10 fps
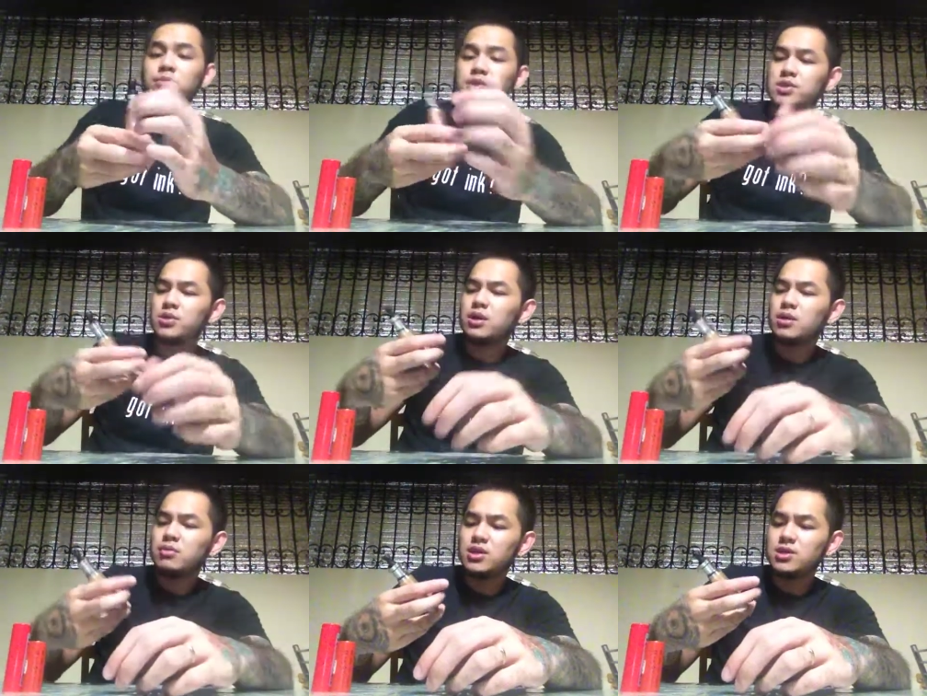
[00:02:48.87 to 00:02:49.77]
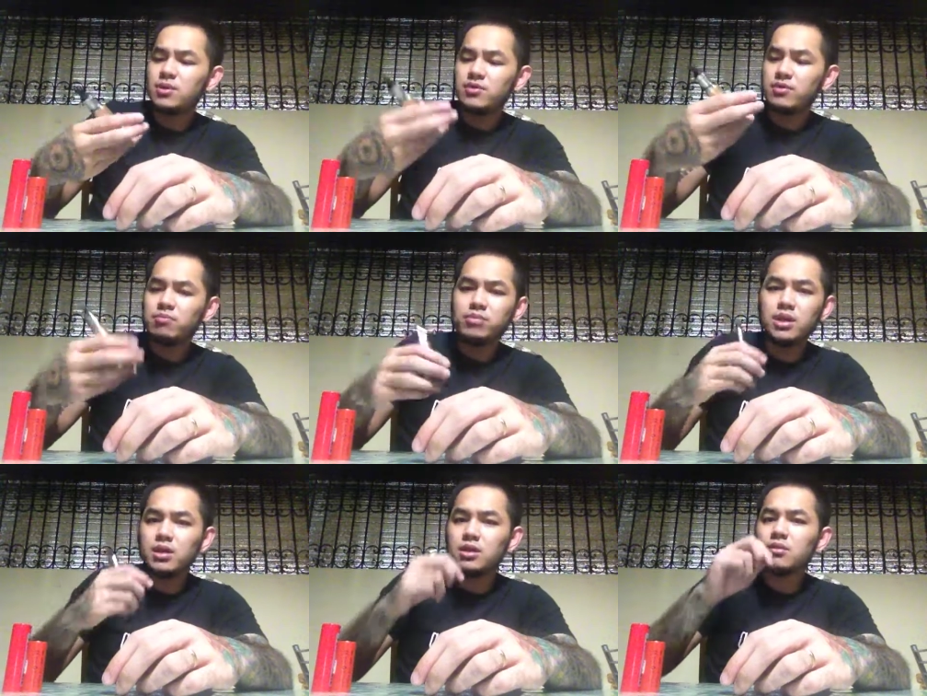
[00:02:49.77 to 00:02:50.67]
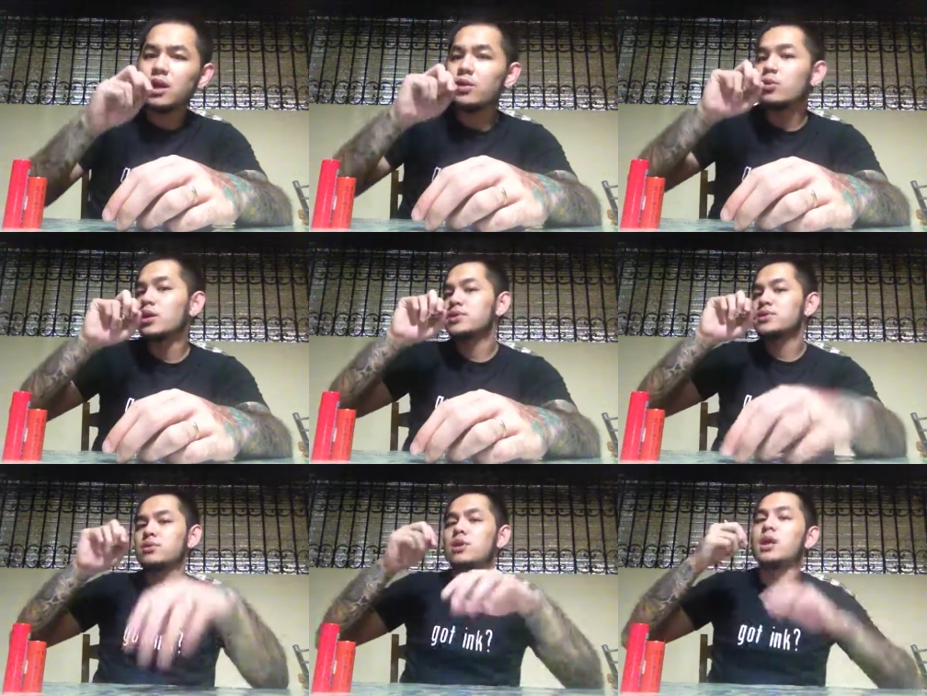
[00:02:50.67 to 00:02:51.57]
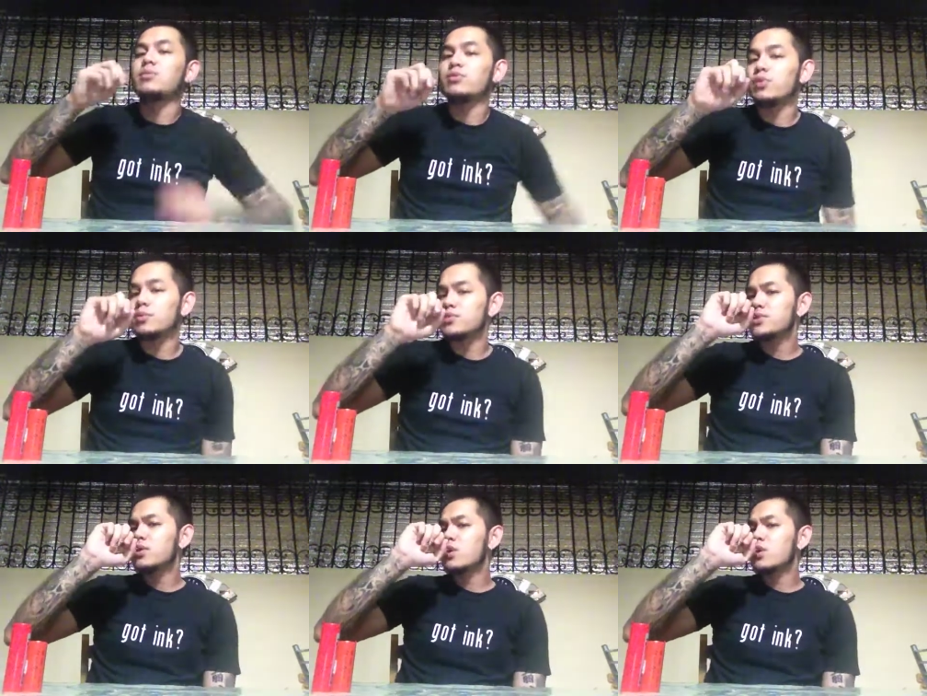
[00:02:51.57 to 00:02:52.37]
So here's a bit of a peek at how it works, or how it performs.